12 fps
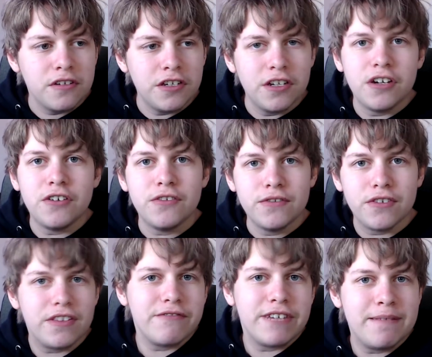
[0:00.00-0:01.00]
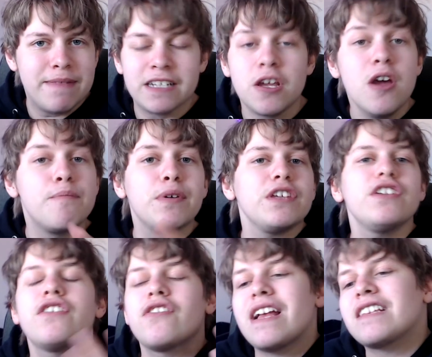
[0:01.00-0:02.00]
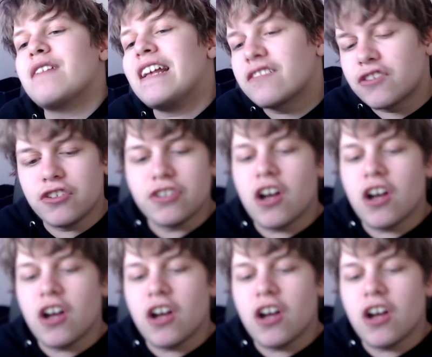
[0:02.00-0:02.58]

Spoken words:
Yeah, nothing really matters. But, you know, that's good.